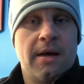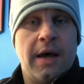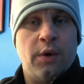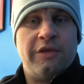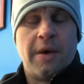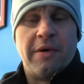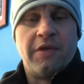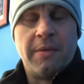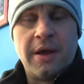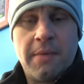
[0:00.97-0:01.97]
Hey, what's up,
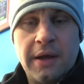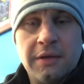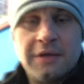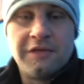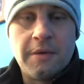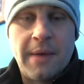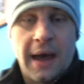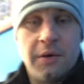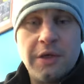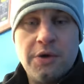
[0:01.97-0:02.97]
everybody? Mike Lindsley
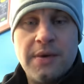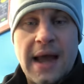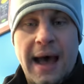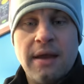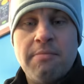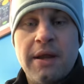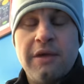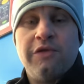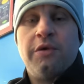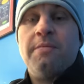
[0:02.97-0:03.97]
back with you. 9
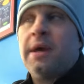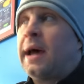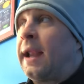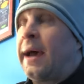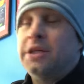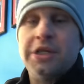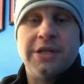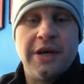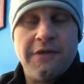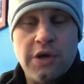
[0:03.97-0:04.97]
minutes with me on
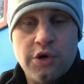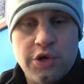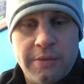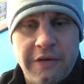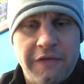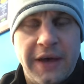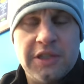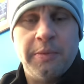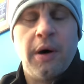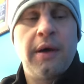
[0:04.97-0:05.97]
IGTV, YouTube, and
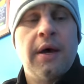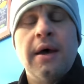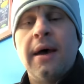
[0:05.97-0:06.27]
Facebook.